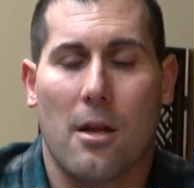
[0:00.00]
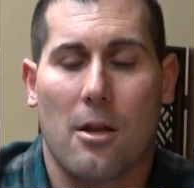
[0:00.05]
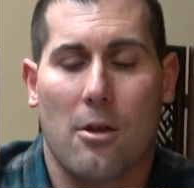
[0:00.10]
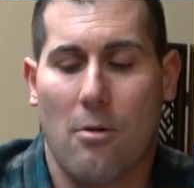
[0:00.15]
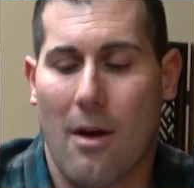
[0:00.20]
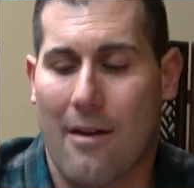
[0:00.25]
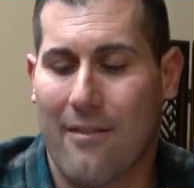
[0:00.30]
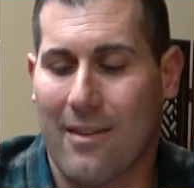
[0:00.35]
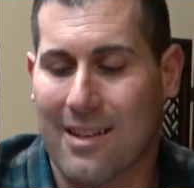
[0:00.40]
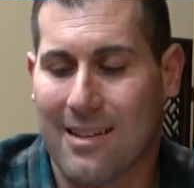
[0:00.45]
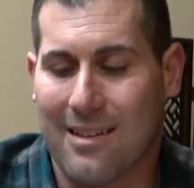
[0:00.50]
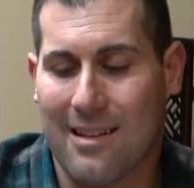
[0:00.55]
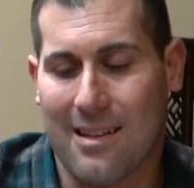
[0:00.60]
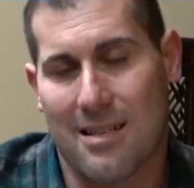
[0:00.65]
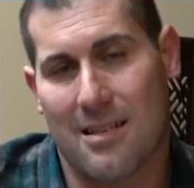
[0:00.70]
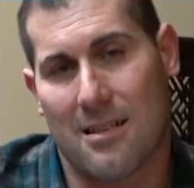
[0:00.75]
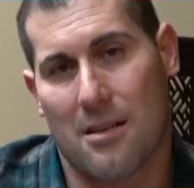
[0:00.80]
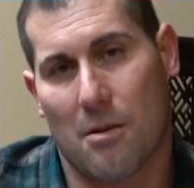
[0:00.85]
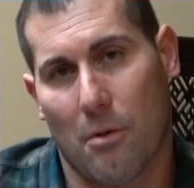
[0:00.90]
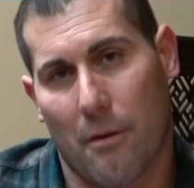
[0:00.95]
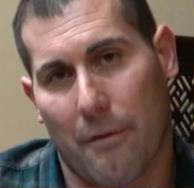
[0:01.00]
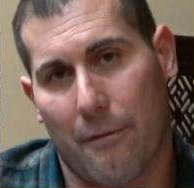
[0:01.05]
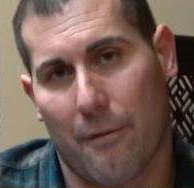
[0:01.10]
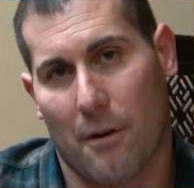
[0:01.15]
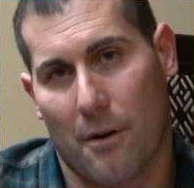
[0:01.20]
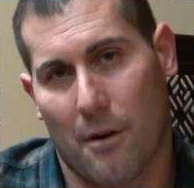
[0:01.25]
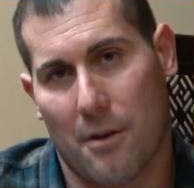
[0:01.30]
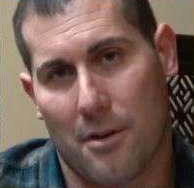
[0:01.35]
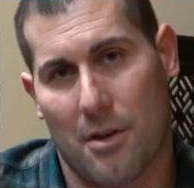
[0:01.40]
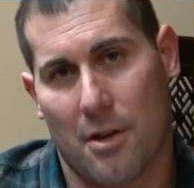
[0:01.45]
you have a list to
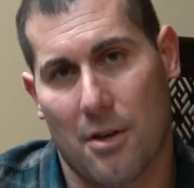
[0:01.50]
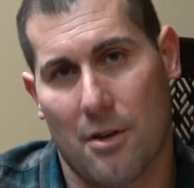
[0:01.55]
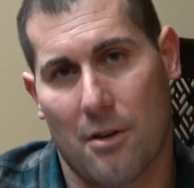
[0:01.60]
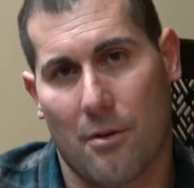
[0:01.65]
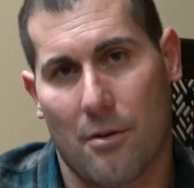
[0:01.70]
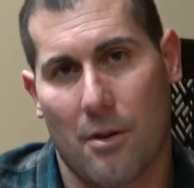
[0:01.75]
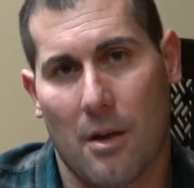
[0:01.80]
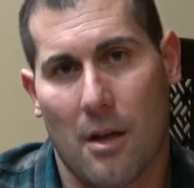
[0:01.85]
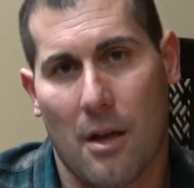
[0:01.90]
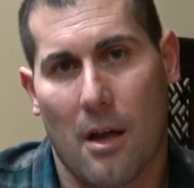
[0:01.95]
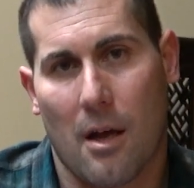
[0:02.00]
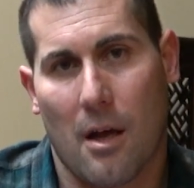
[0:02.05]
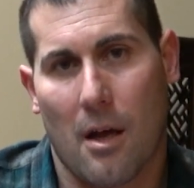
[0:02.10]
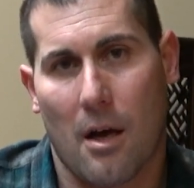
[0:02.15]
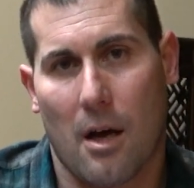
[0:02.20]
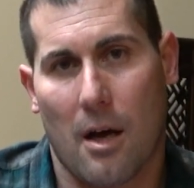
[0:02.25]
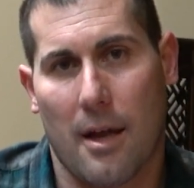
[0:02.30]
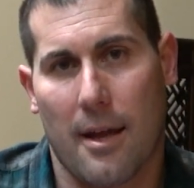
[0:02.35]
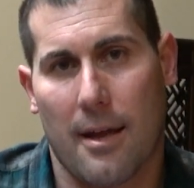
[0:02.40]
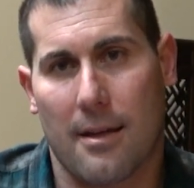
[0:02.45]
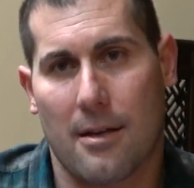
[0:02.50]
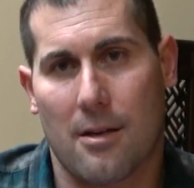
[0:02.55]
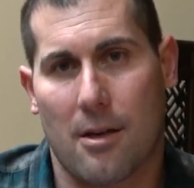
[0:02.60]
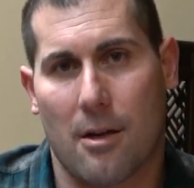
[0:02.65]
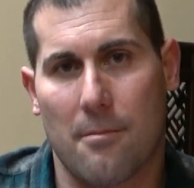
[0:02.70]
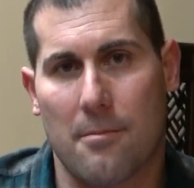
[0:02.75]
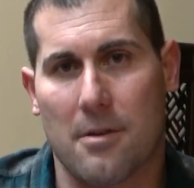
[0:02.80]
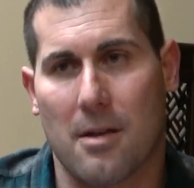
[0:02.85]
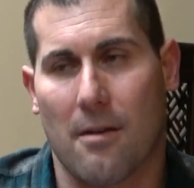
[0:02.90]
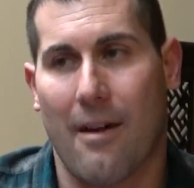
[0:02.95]
refer to in
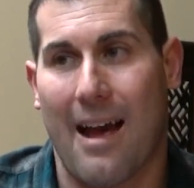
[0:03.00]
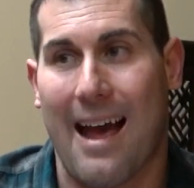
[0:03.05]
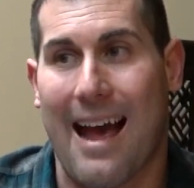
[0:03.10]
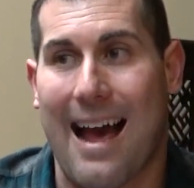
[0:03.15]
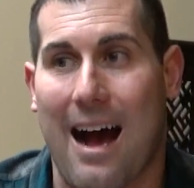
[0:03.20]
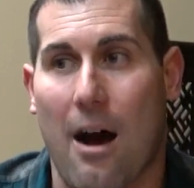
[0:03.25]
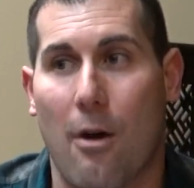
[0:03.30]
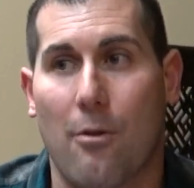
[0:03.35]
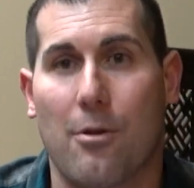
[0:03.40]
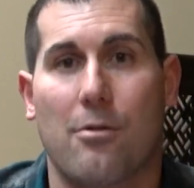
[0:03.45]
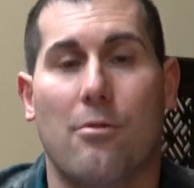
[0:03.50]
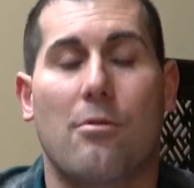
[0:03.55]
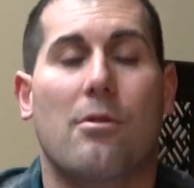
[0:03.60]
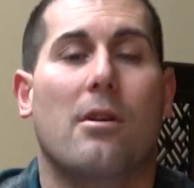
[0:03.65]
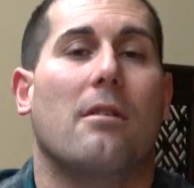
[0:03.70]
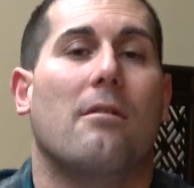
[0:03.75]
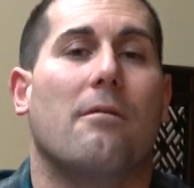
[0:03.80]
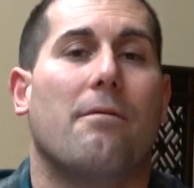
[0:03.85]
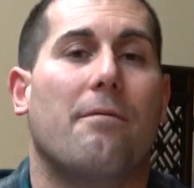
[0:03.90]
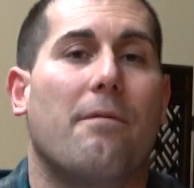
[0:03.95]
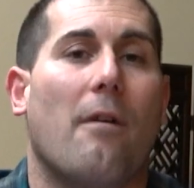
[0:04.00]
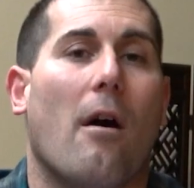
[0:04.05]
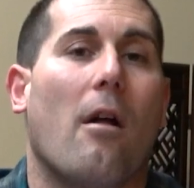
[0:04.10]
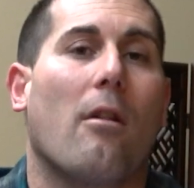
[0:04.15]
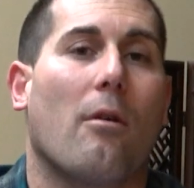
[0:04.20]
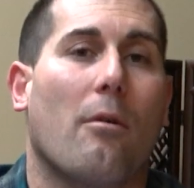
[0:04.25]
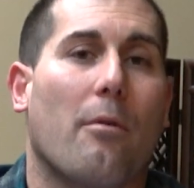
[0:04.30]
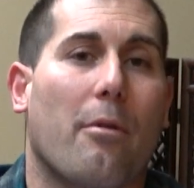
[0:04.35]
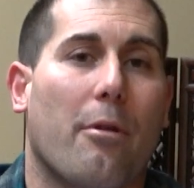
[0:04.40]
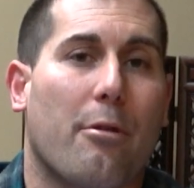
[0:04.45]
terms of how you can
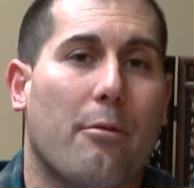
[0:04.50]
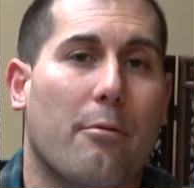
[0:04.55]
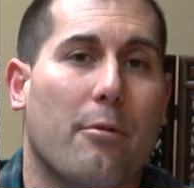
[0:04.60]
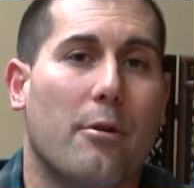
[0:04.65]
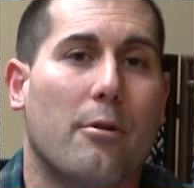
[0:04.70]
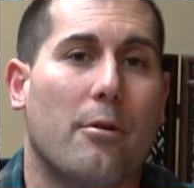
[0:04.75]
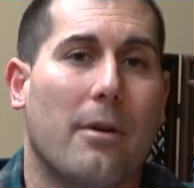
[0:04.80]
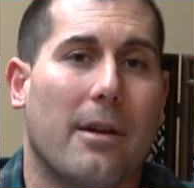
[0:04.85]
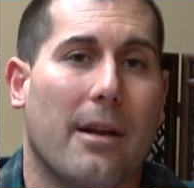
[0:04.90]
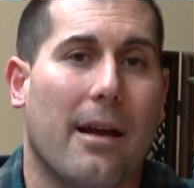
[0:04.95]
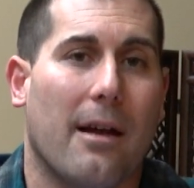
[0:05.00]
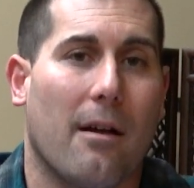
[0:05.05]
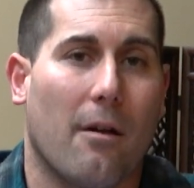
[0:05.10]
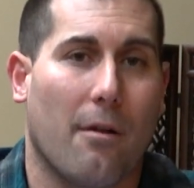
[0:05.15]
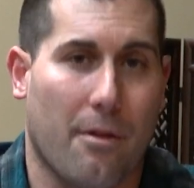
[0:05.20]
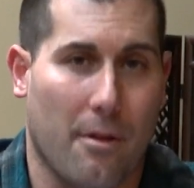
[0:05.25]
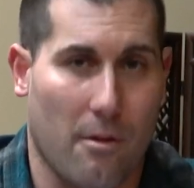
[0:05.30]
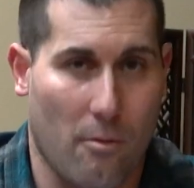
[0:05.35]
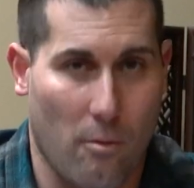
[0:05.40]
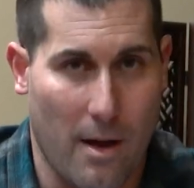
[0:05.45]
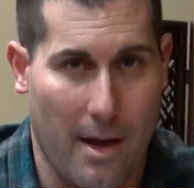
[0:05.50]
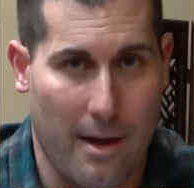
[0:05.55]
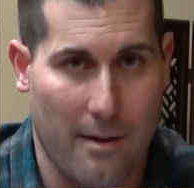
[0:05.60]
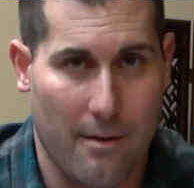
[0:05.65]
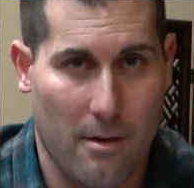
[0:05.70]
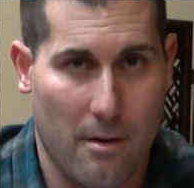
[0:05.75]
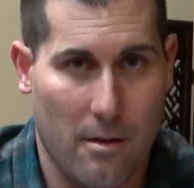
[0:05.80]
follow through in a healthy way.